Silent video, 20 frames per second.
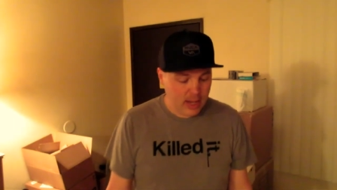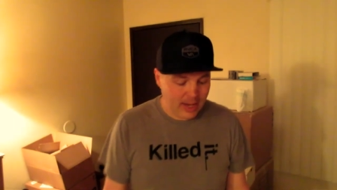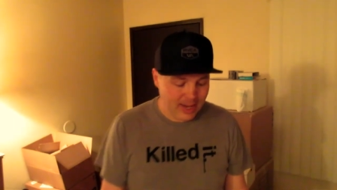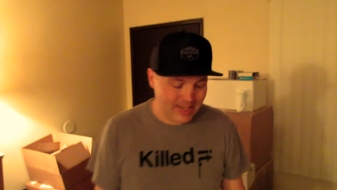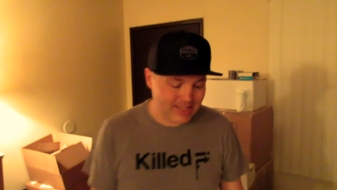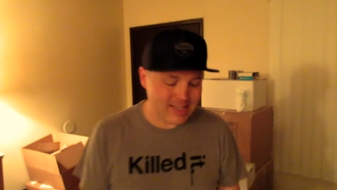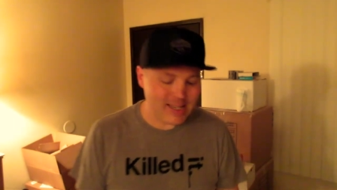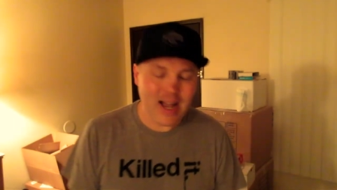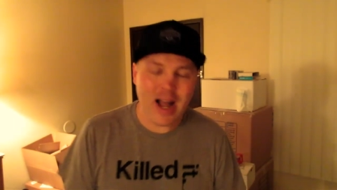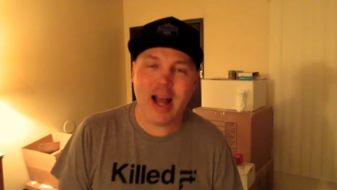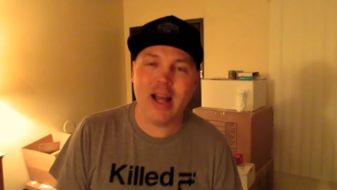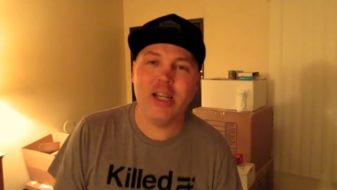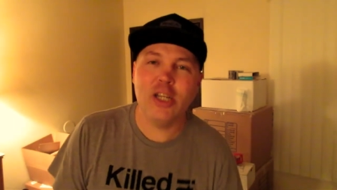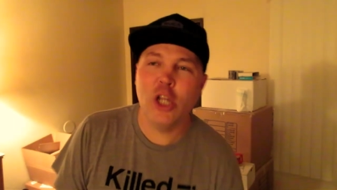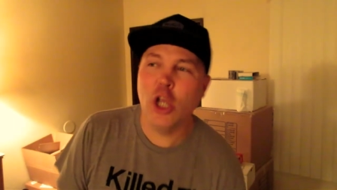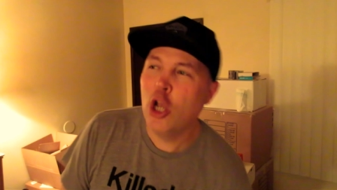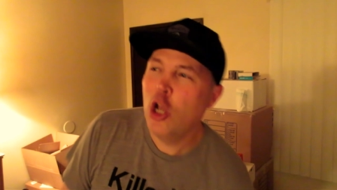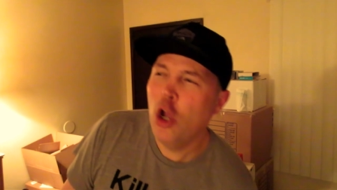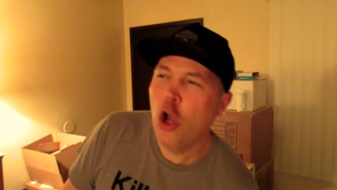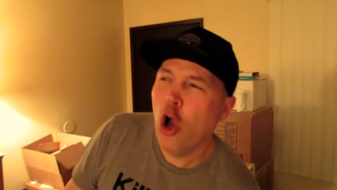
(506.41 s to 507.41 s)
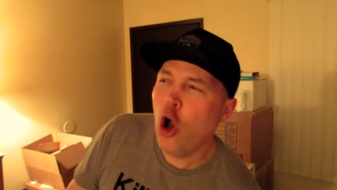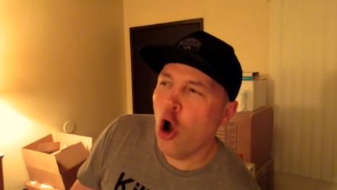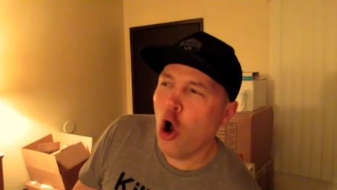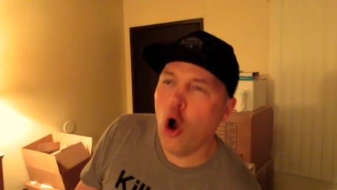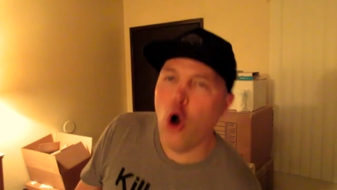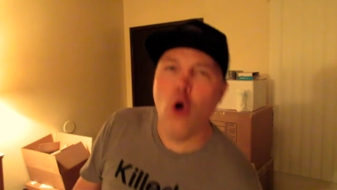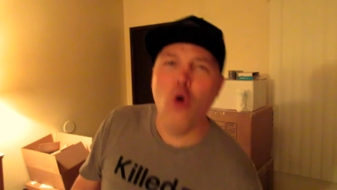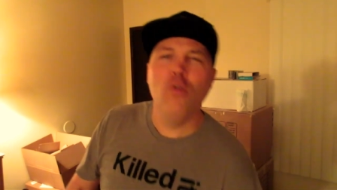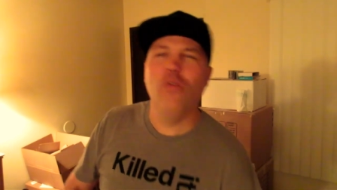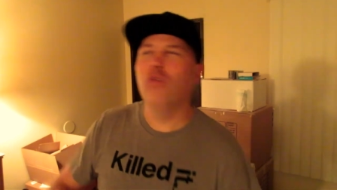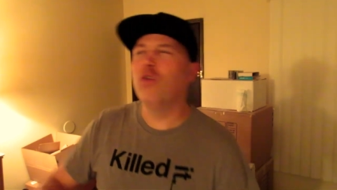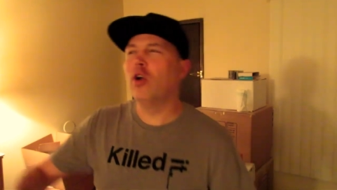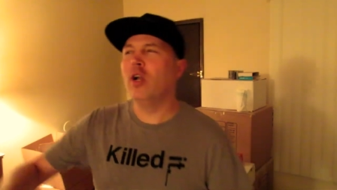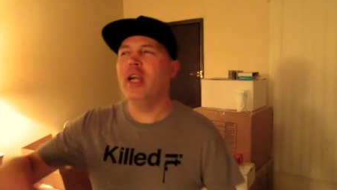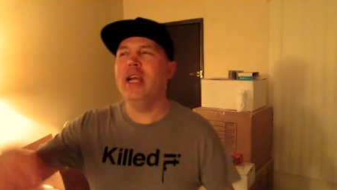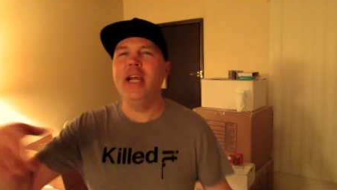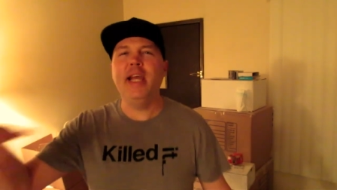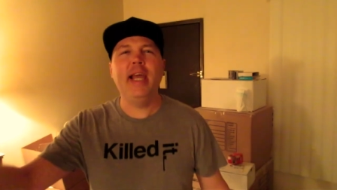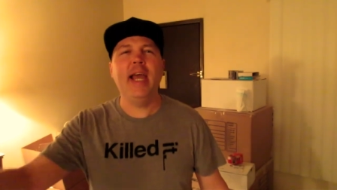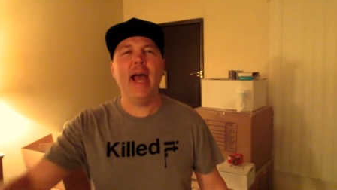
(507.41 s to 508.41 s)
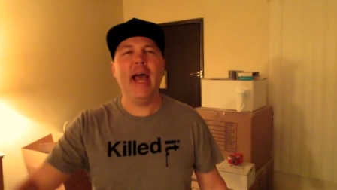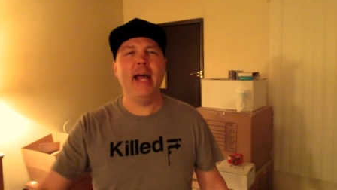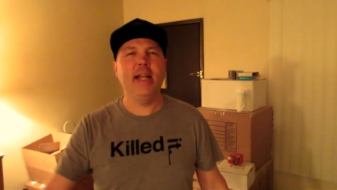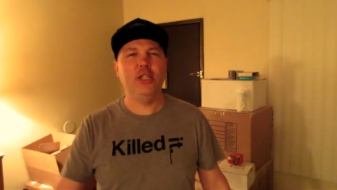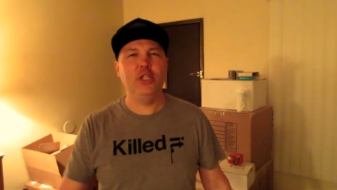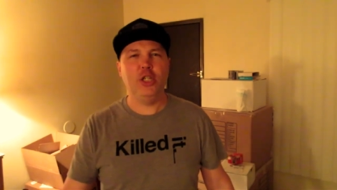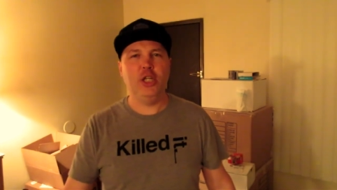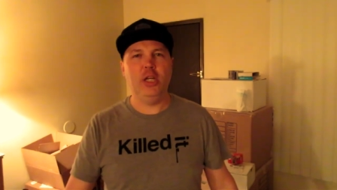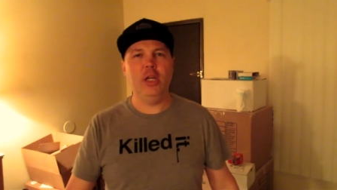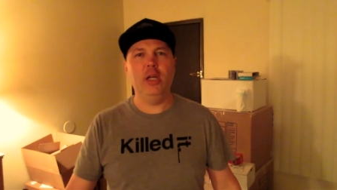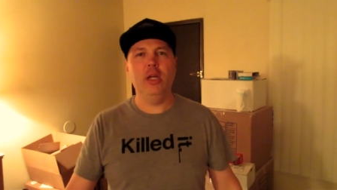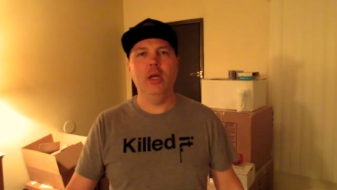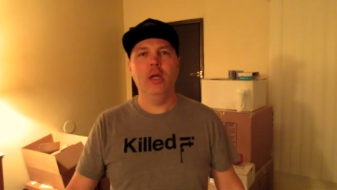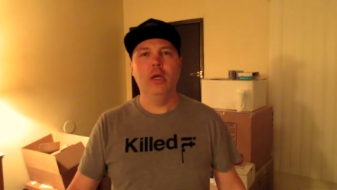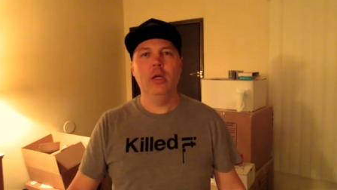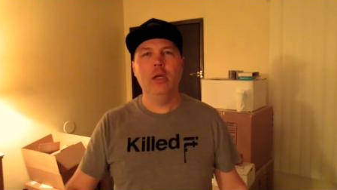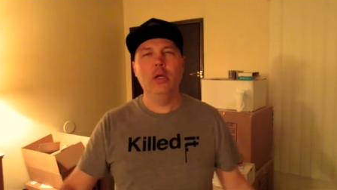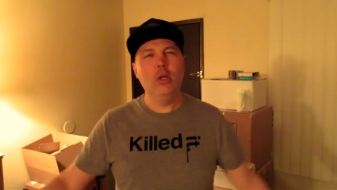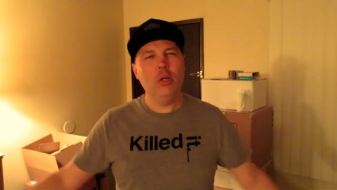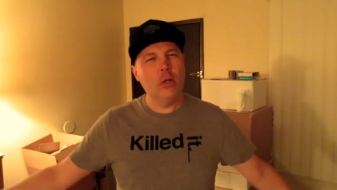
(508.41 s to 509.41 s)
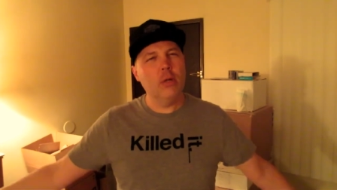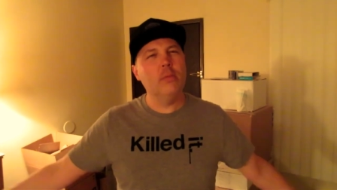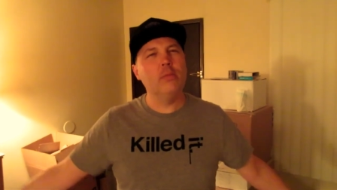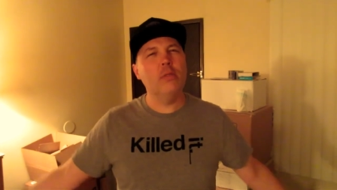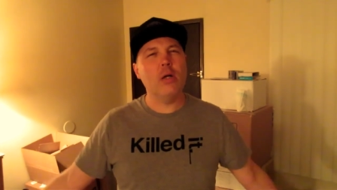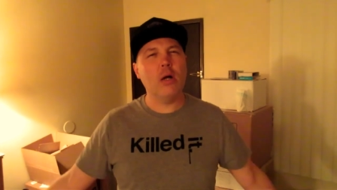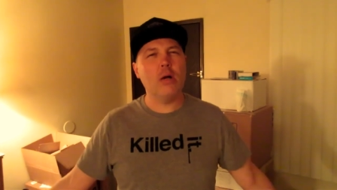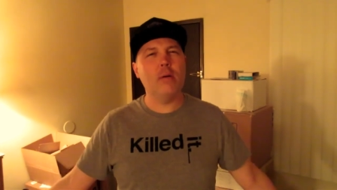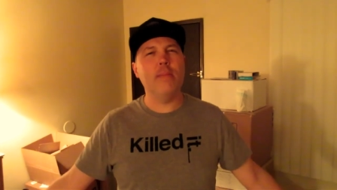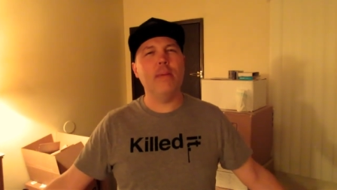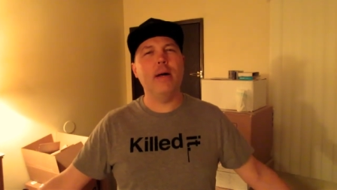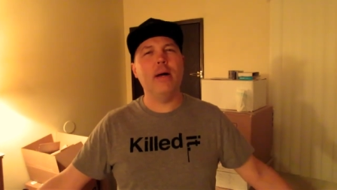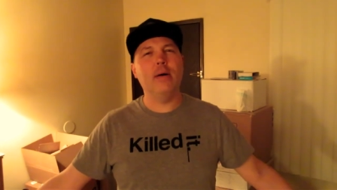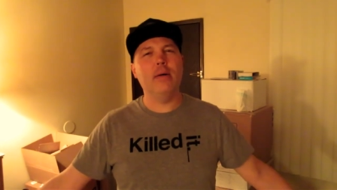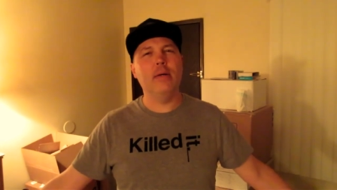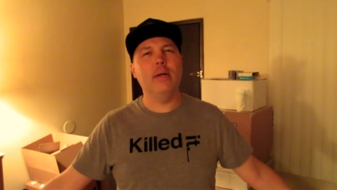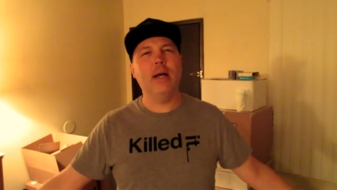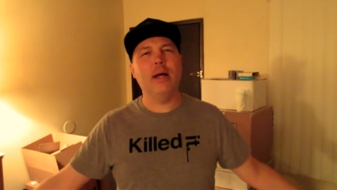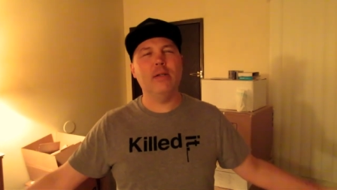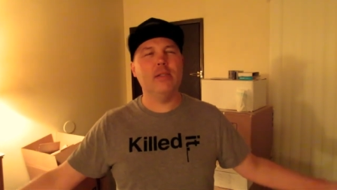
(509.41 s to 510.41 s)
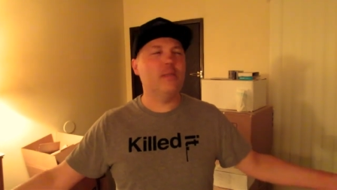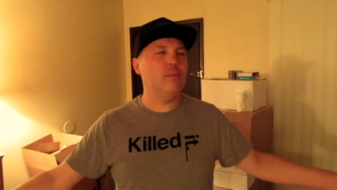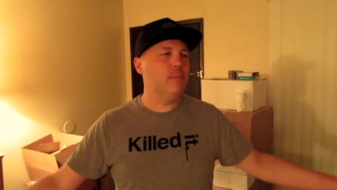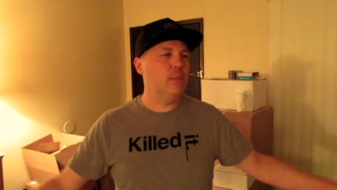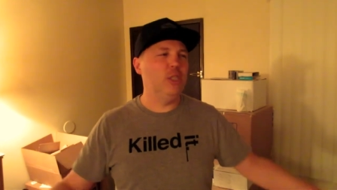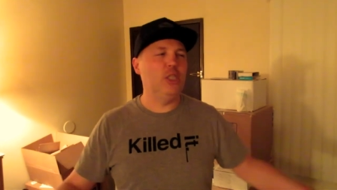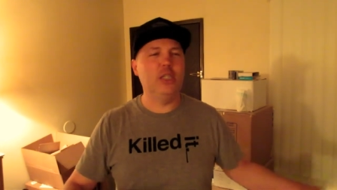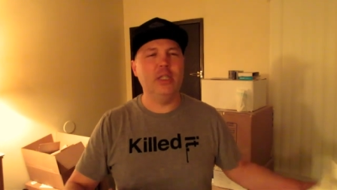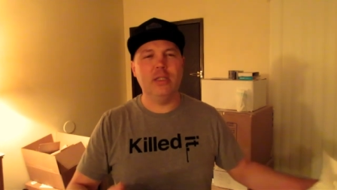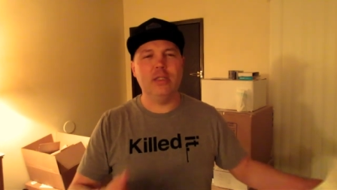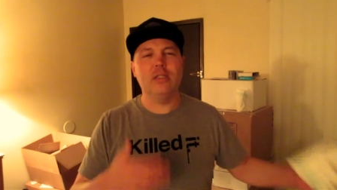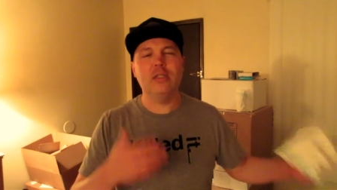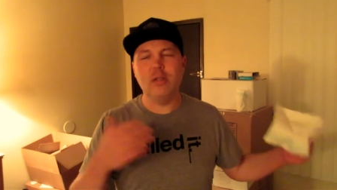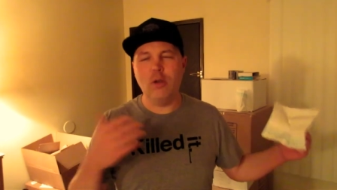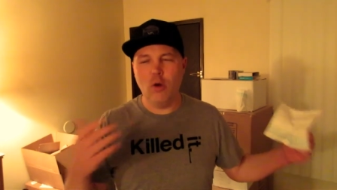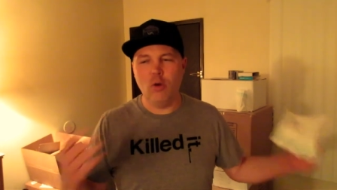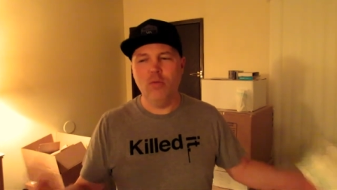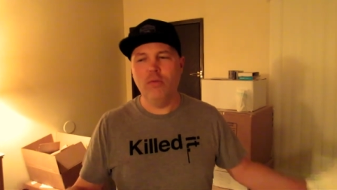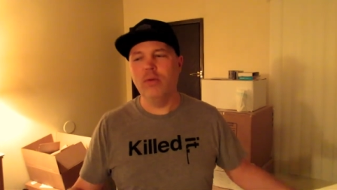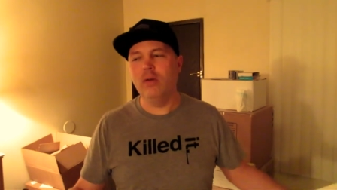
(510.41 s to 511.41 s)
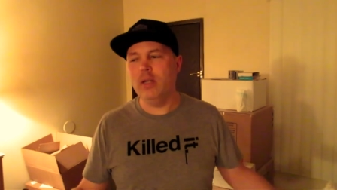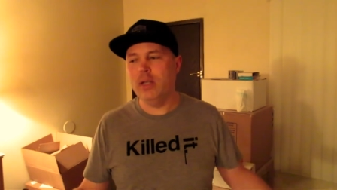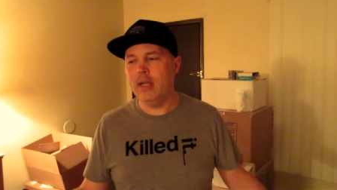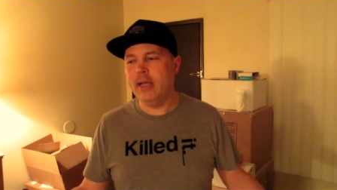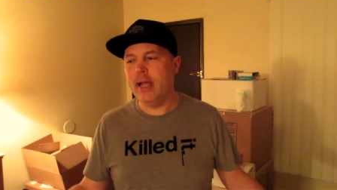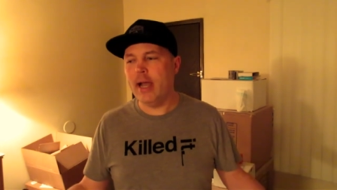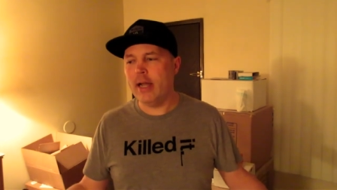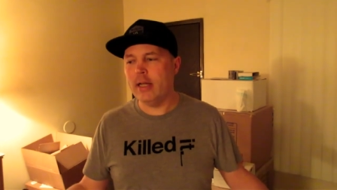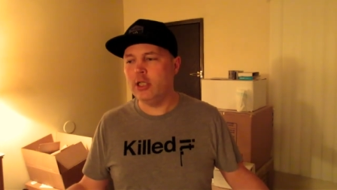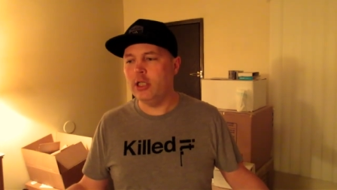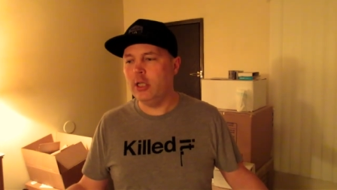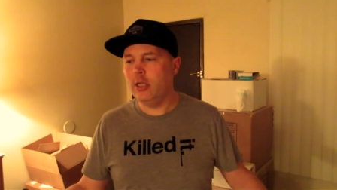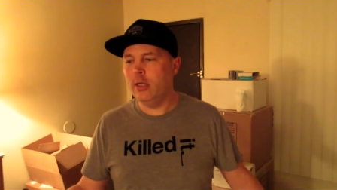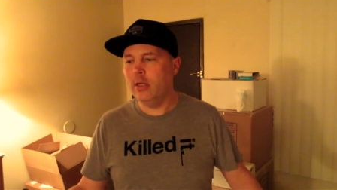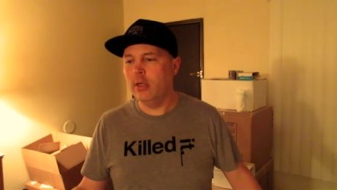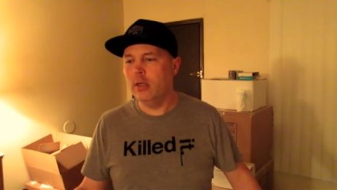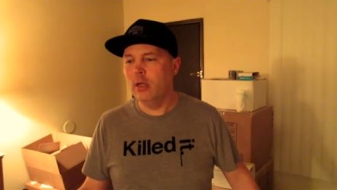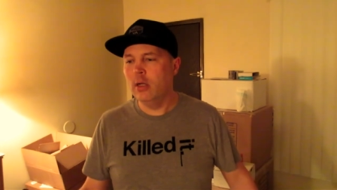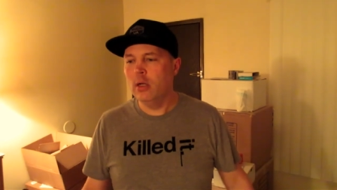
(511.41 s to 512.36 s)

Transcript: It's not overly catchy. You know what I'm talking about? How some shit's overly catchy?